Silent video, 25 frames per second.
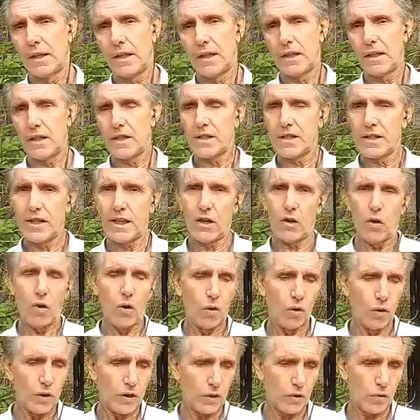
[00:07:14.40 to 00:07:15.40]
It is there
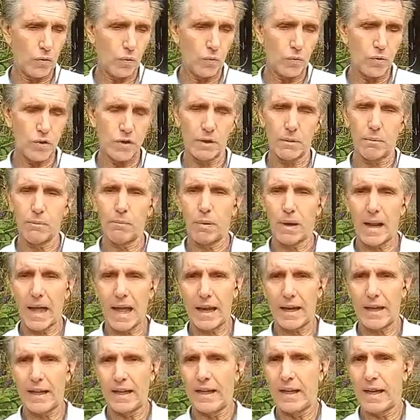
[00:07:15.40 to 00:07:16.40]
only to
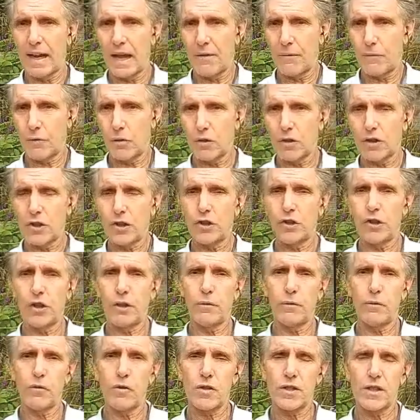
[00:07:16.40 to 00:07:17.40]
supply enough
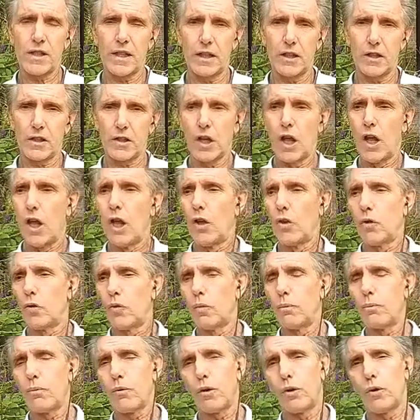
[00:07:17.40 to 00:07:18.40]
oxygen for cells
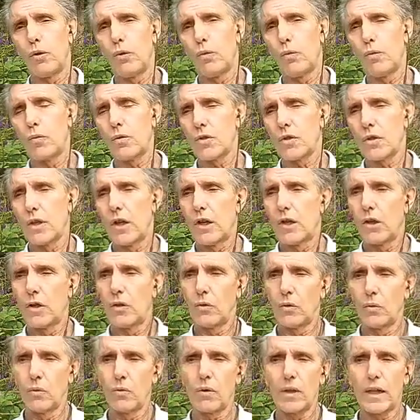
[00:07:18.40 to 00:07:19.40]
to produce
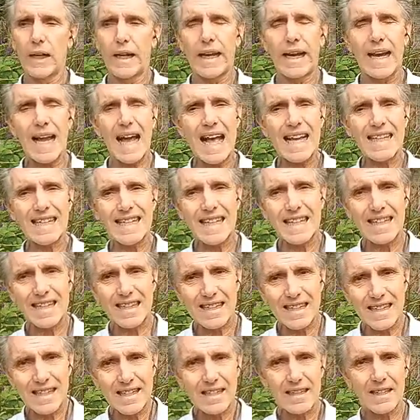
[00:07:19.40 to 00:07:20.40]
nucleic
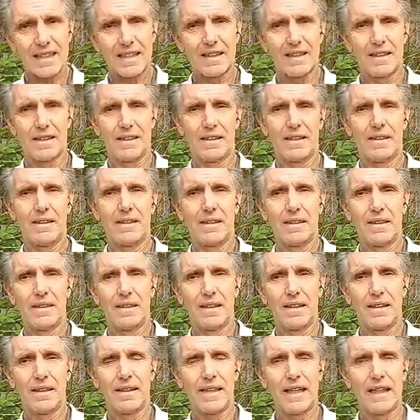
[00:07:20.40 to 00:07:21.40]
acids.
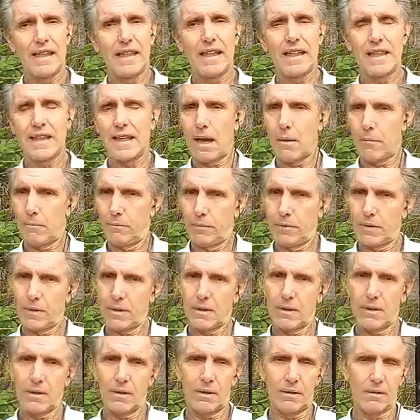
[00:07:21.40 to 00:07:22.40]
They need
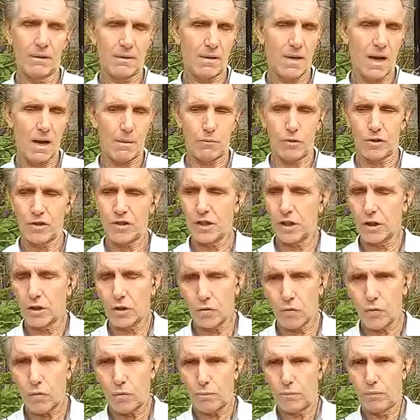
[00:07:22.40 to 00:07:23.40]

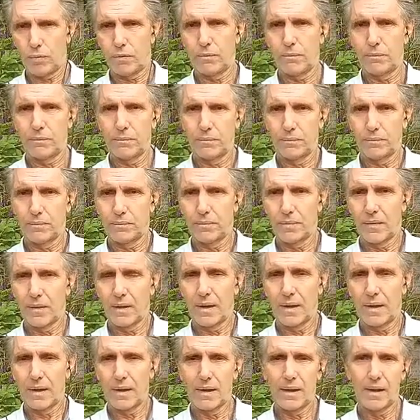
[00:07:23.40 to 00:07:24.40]
carboxyl group
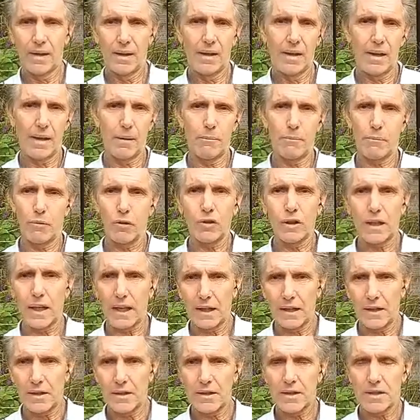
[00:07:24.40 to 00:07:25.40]
and
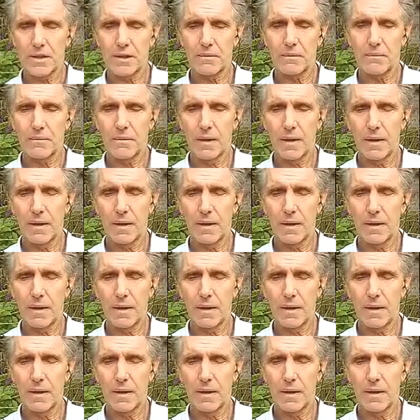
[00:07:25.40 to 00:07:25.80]
proteins.